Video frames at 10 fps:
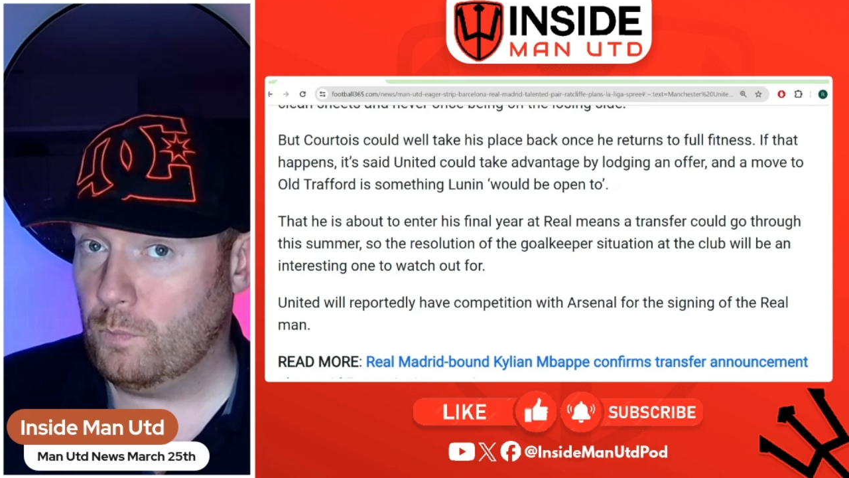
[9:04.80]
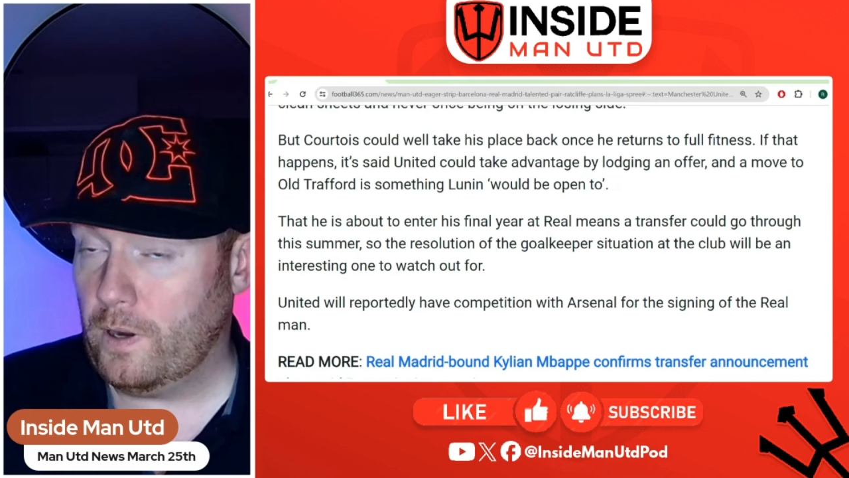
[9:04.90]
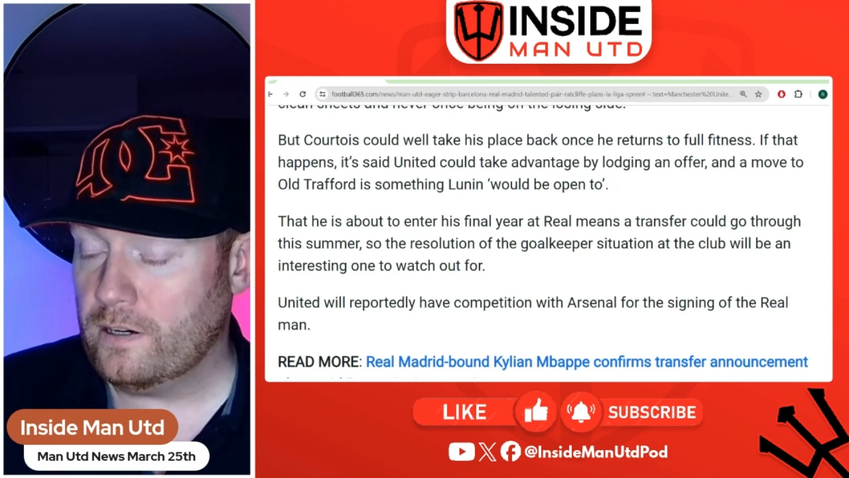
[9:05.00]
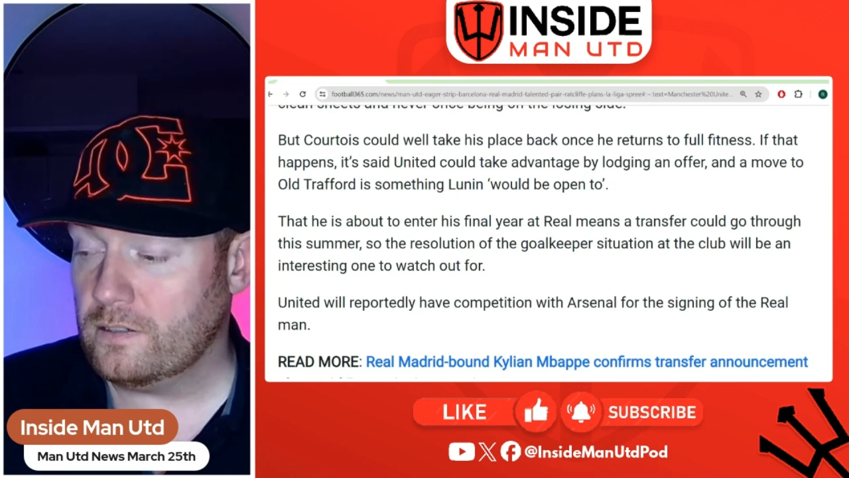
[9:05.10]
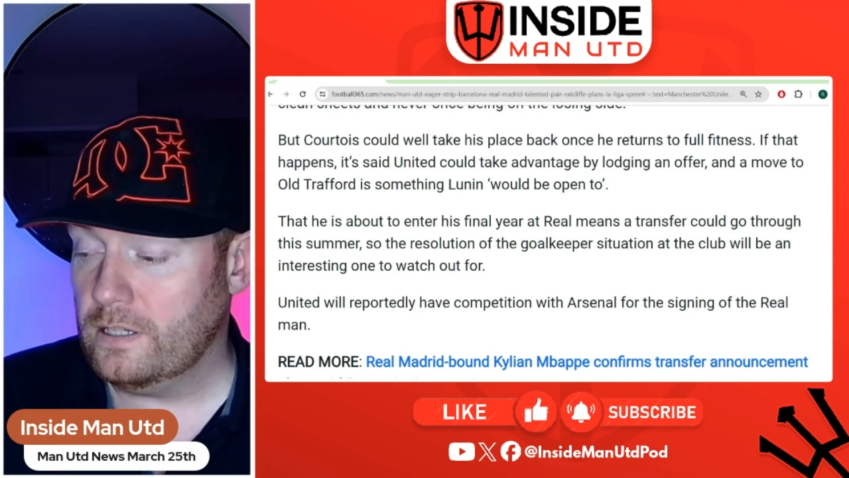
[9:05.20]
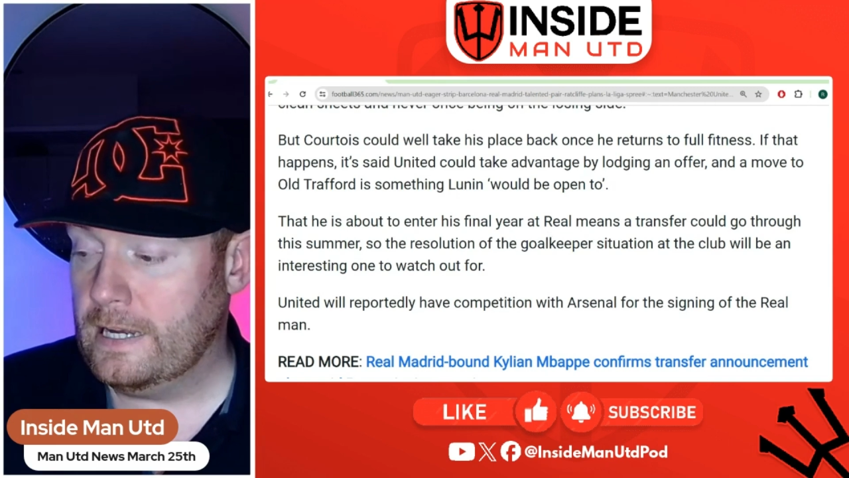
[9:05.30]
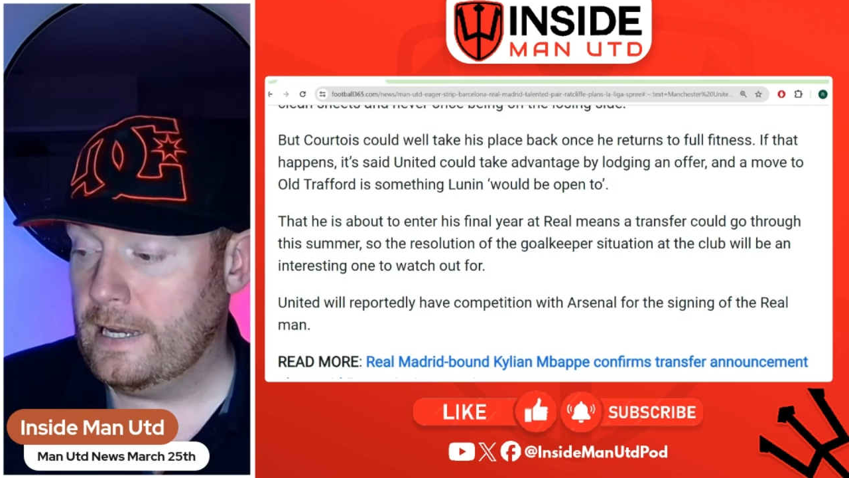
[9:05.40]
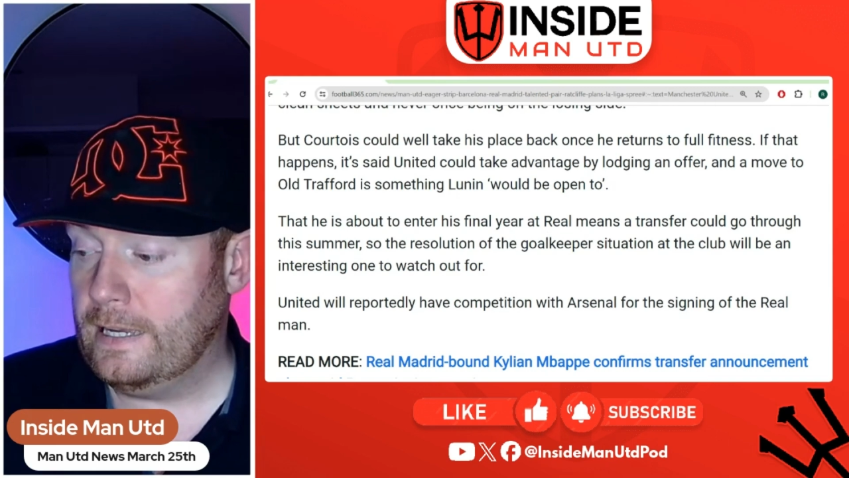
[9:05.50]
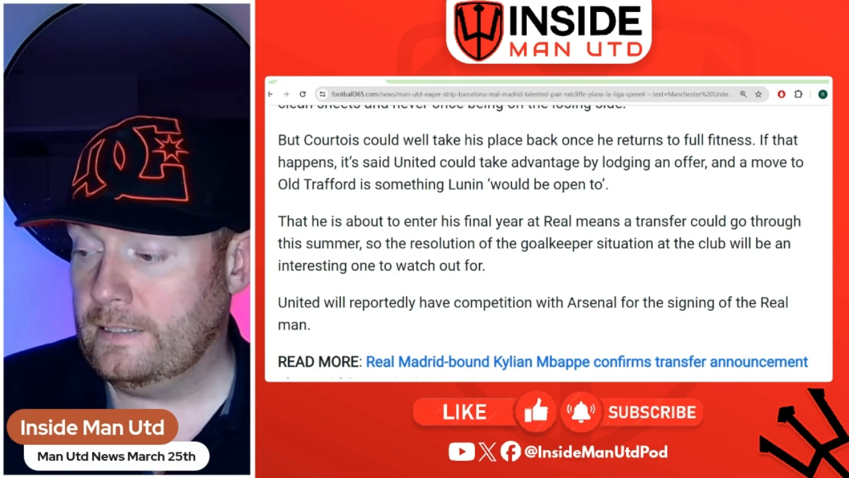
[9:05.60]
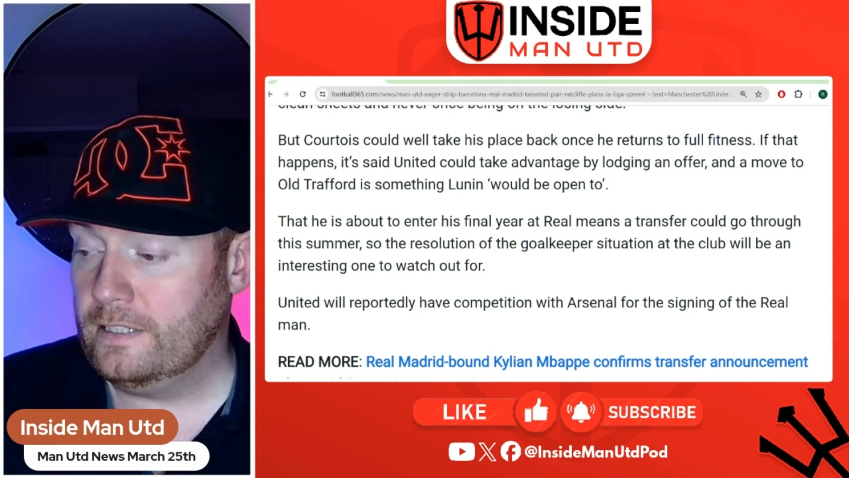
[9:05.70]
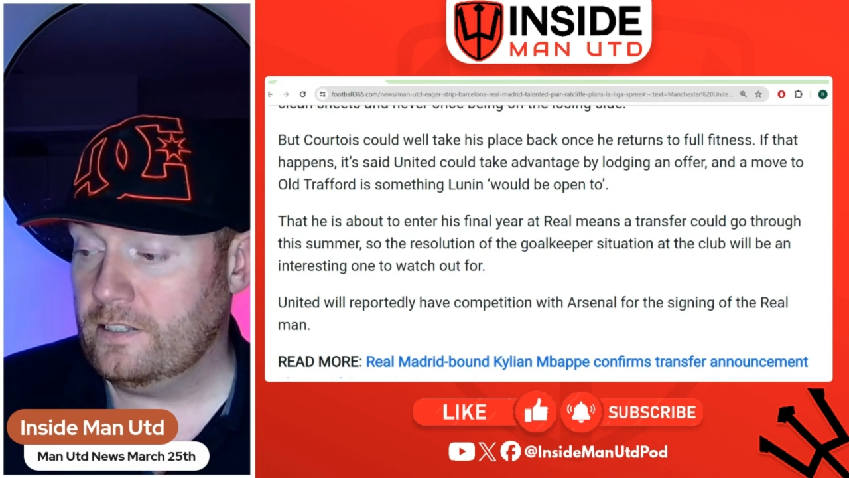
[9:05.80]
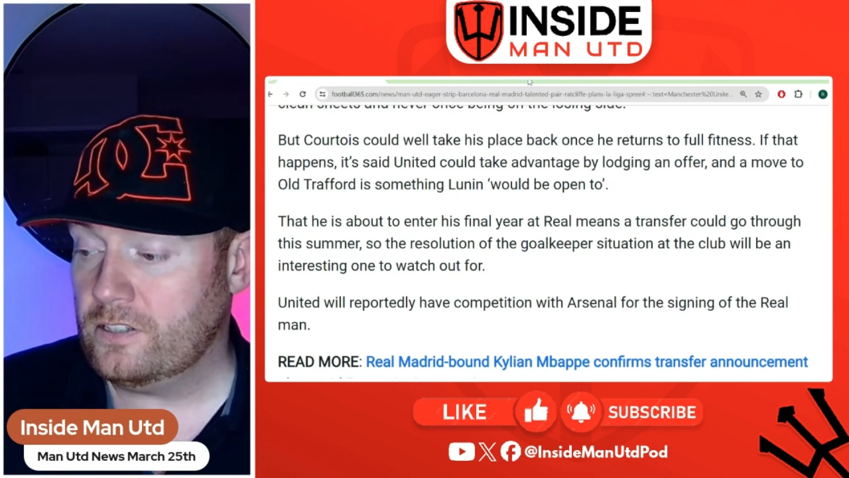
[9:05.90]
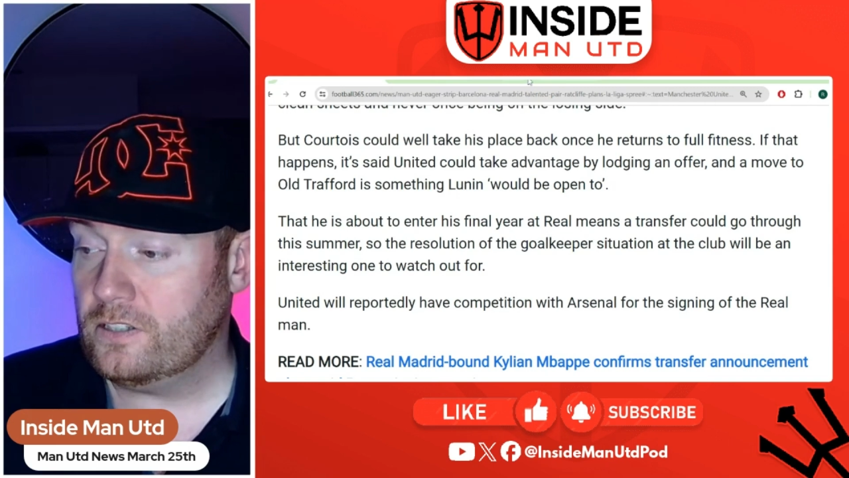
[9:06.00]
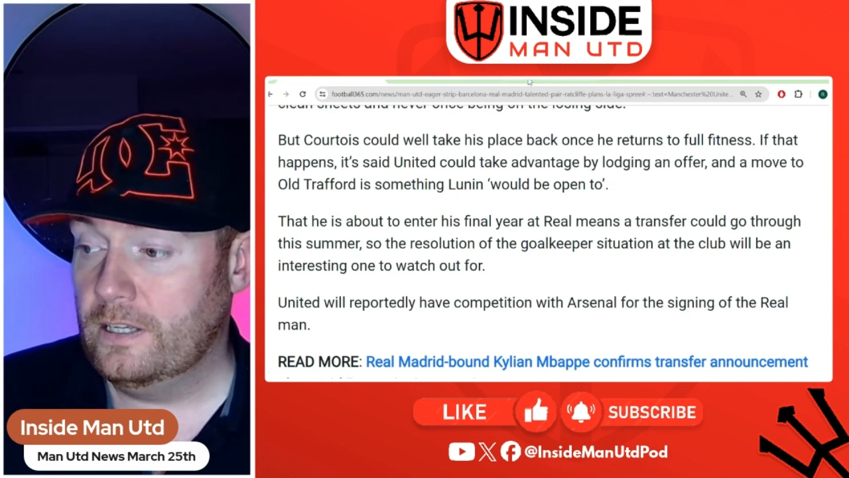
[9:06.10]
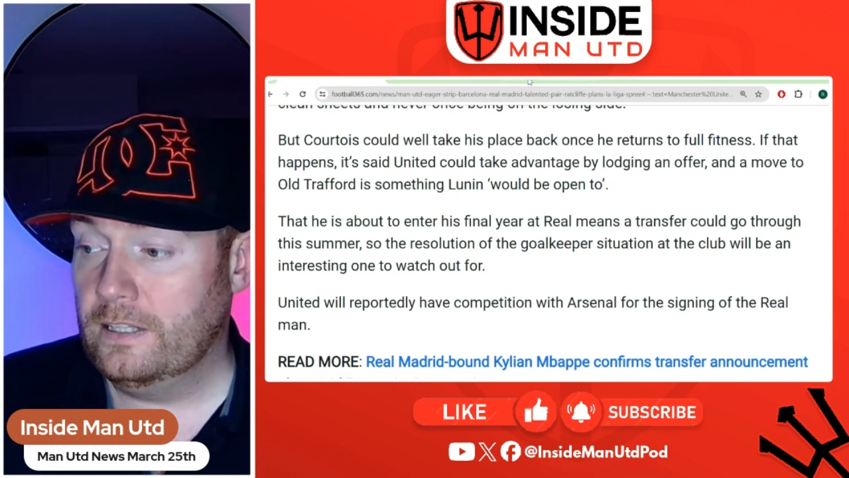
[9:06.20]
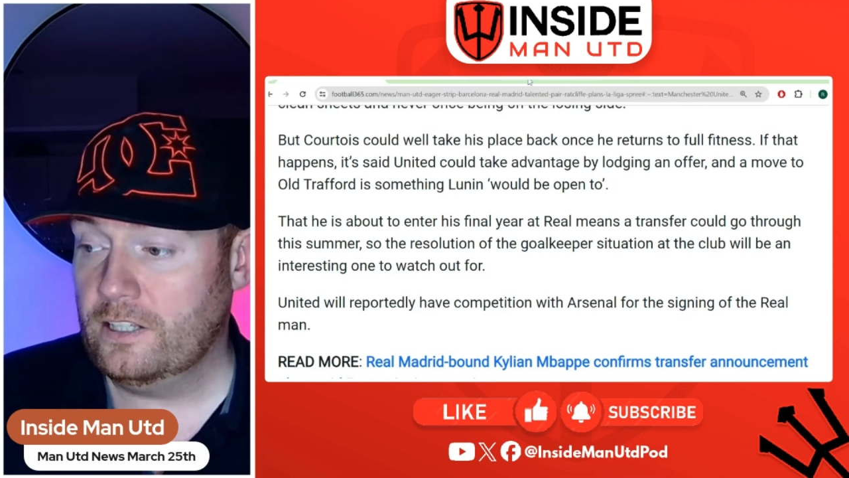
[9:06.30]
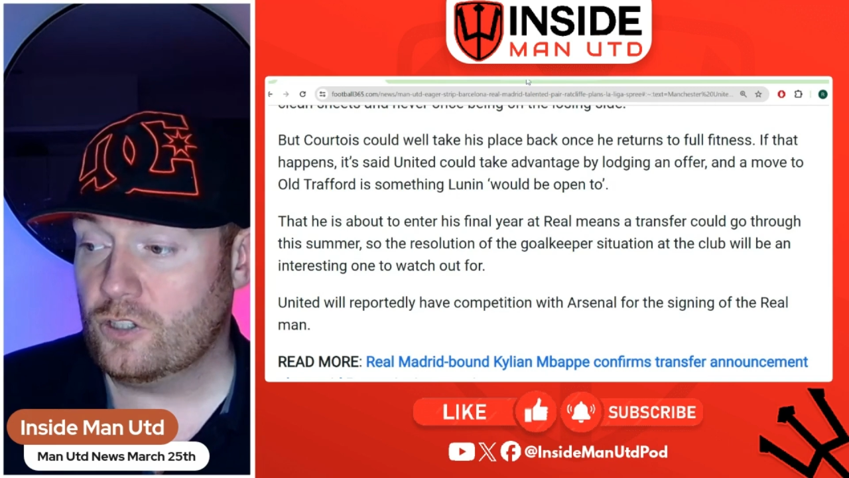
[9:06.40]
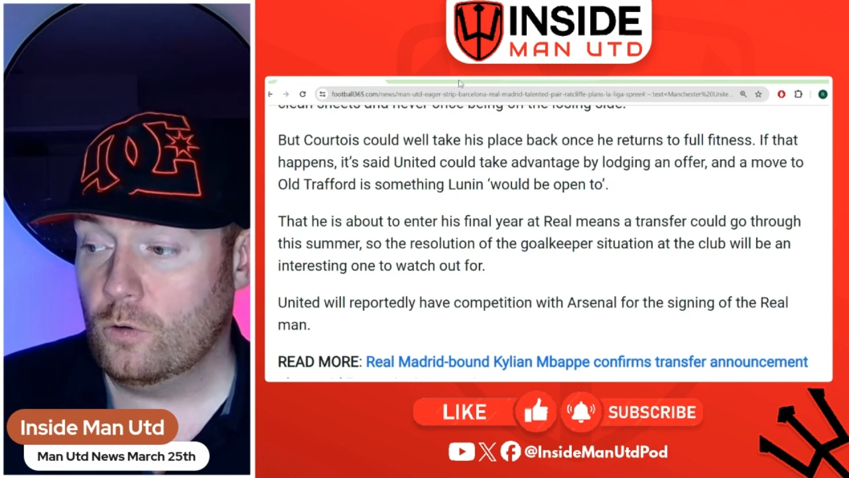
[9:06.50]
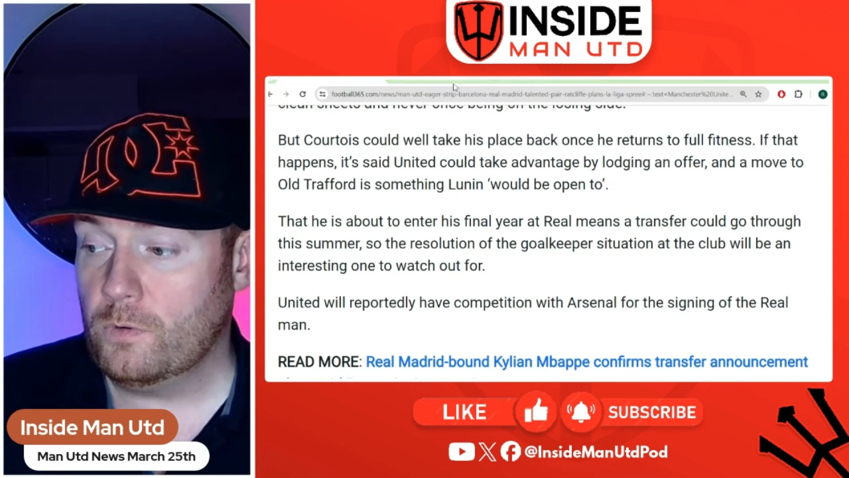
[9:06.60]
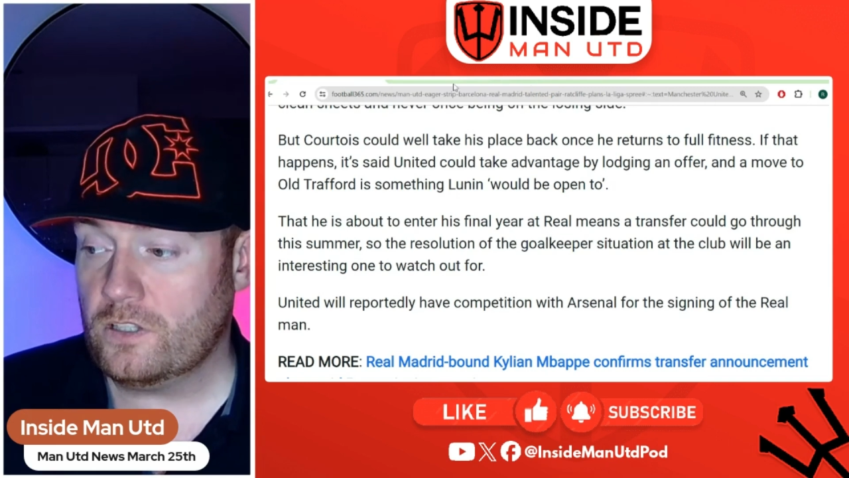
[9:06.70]
players this
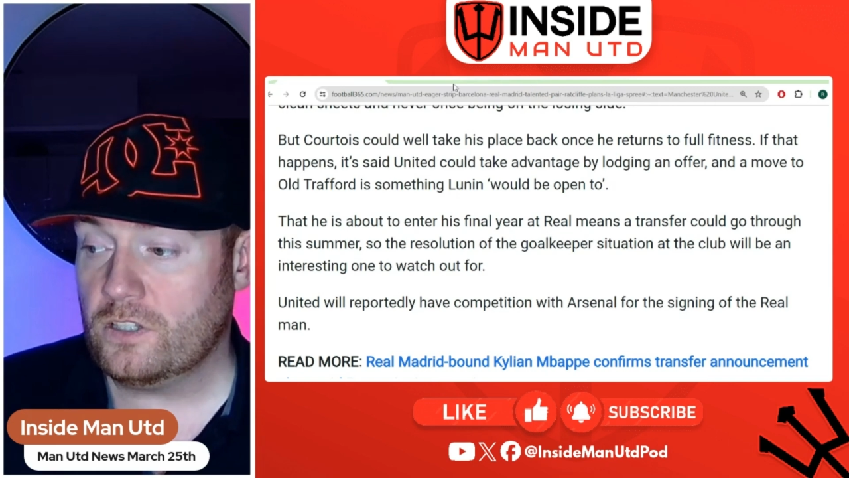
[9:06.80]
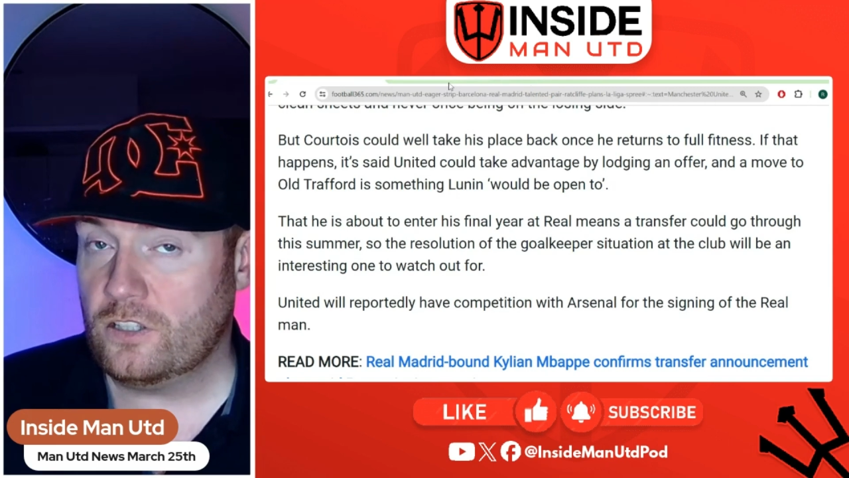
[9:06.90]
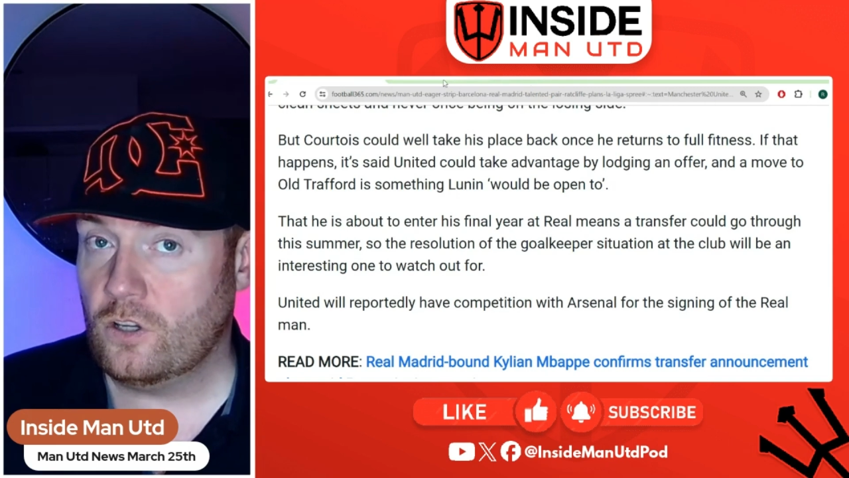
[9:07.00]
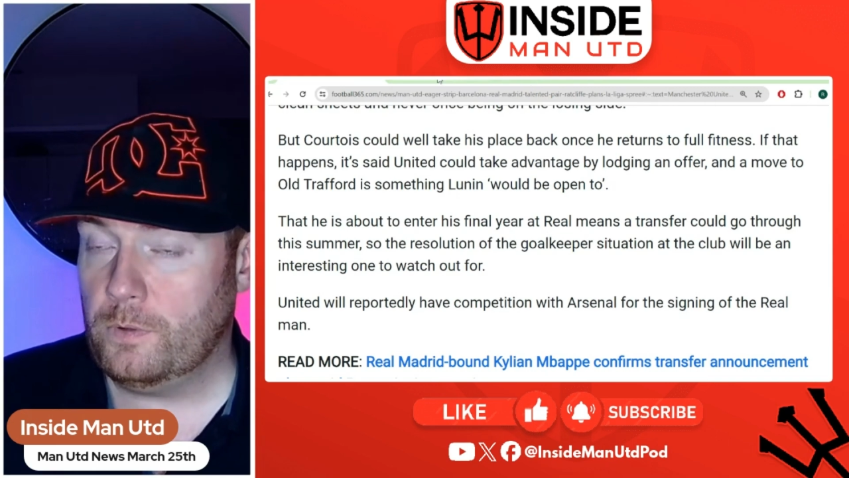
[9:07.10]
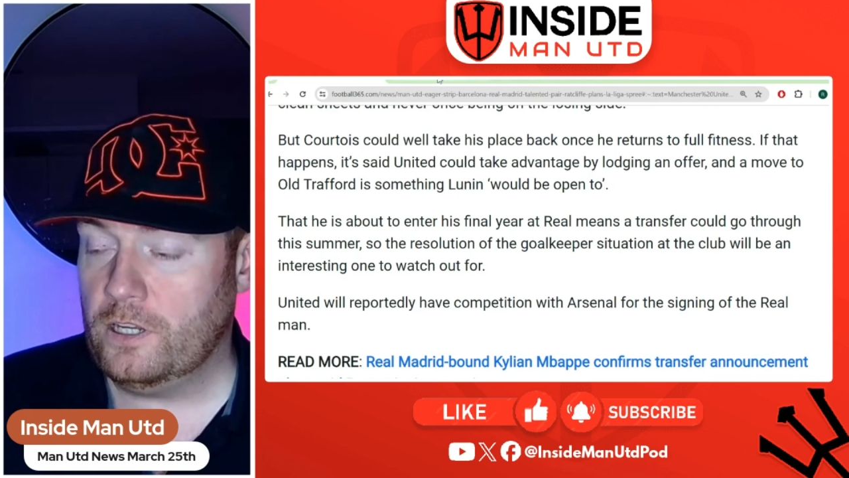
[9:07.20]
summer. It's going to be